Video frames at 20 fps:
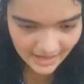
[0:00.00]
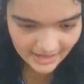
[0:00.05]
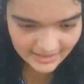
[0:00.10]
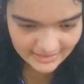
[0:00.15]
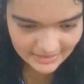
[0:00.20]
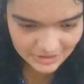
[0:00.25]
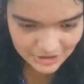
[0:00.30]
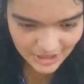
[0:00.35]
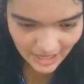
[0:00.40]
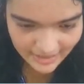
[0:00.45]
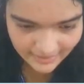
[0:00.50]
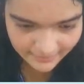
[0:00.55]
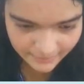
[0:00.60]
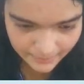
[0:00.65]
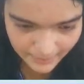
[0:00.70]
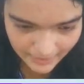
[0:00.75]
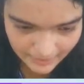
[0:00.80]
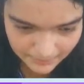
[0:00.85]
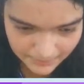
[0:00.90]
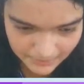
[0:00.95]
in the chat,
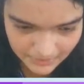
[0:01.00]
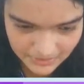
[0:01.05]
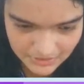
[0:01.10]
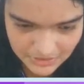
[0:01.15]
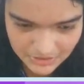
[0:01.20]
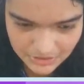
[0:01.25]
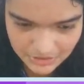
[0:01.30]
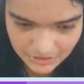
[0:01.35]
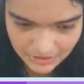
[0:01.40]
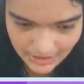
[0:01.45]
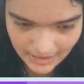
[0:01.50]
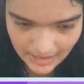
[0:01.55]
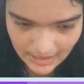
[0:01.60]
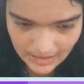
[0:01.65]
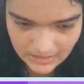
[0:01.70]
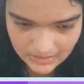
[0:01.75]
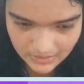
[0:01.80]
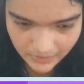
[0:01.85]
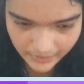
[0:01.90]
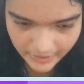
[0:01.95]
everybody, because today
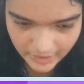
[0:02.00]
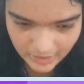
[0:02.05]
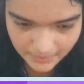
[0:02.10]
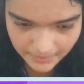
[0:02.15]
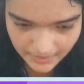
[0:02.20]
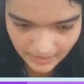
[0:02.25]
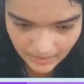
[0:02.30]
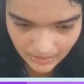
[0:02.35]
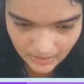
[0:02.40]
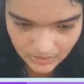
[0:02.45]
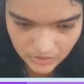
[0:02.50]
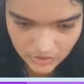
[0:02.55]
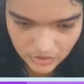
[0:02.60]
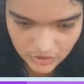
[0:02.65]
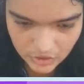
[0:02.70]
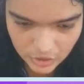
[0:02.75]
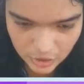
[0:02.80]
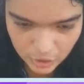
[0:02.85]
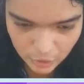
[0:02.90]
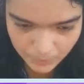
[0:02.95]
is going to be
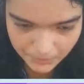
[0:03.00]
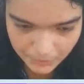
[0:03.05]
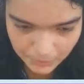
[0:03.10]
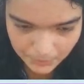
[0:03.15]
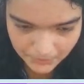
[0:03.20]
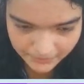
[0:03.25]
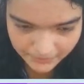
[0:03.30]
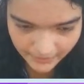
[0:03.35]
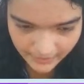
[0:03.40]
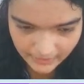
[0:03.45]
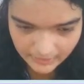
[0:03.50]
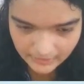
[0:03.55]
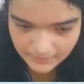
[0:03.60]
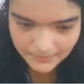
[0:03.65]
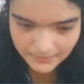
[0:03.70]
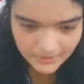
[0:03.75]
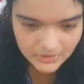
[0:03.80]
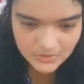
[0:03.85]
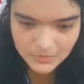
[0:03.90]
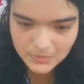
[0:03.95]
super duper fun,
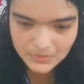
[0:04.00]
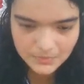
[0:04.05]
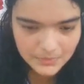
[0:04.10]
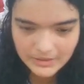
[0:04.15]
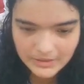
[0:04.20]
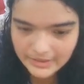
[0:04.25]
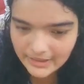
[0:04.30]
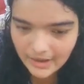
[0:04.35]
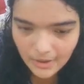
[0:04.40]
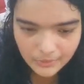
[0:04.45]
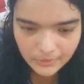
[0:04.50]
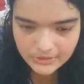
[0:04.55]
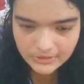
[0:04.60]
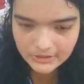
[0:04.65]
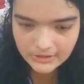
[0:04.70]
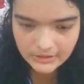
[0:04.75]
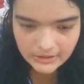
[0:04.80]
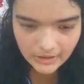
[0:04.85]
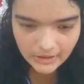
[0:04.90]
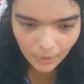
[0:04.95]
because we're building out
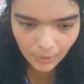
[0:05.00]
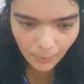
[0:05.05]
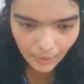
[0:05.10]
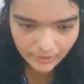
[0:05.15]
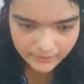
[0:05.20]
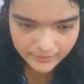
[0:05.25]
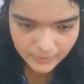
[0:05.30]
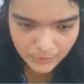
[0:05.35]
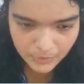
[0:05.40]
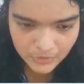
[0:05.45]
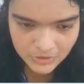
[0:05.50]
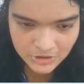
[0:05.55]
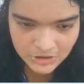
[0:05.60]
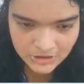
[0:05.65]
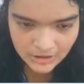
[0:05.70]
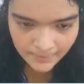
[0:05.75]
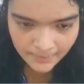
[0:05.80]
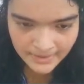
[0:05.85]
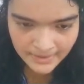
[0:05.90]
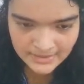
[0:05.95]
one of the
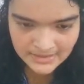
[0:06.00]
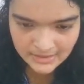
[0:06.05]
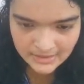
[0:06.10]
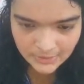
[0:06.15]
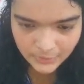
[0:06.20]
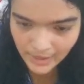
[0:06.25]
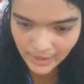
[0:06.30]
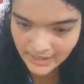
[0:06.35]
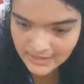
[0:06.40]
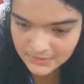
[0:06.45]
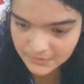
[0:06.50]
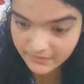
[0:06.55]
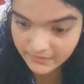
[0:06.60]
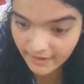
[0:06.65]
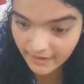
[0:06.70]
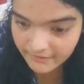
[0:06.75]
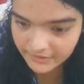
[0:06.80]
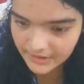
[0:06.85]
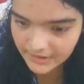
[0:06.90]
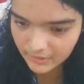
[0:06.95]
most amazing UIs we've
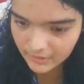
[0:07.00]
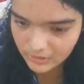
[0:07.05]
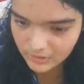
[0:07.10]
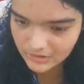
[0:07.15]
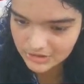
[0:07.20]
ever done on this